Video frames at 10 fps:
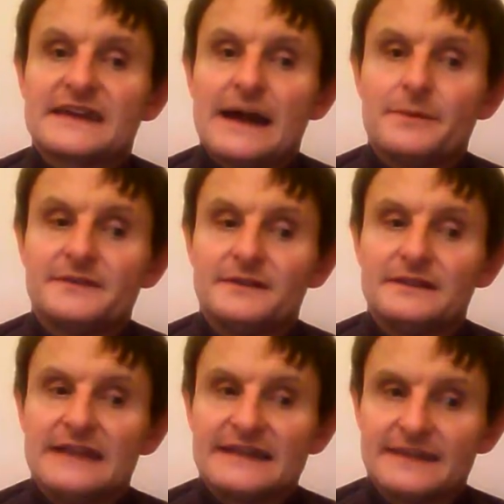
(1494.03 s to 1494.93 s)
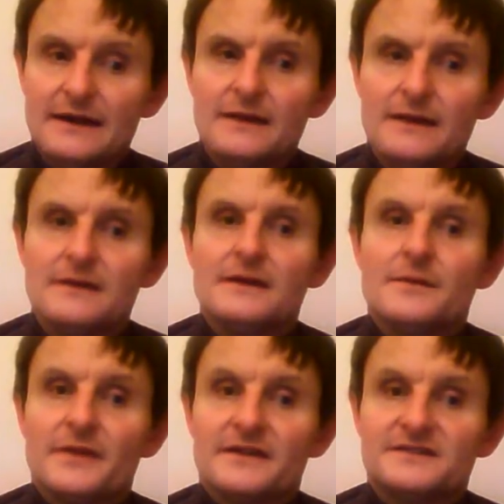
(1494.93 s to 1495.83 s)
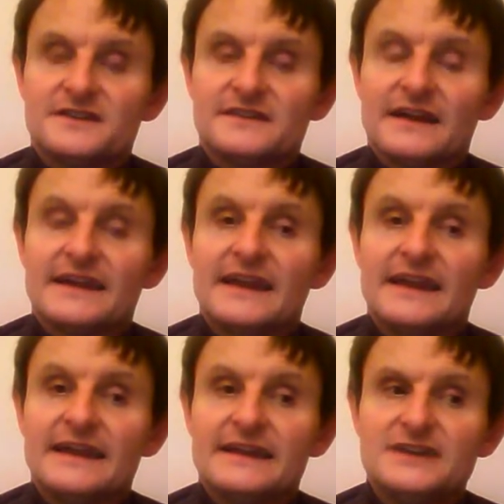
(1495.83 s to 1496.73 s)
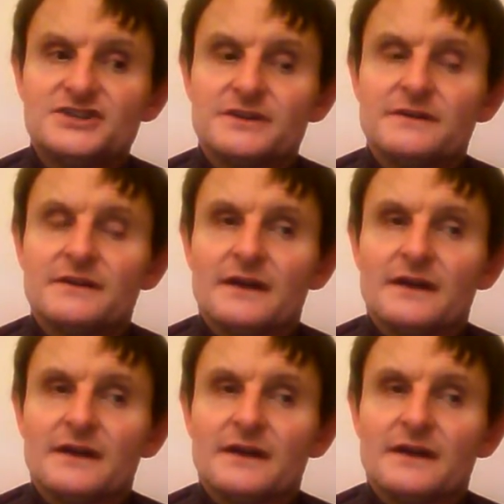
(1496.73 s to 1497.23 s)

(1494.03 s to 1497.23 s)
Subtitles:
capital letter because just like in English,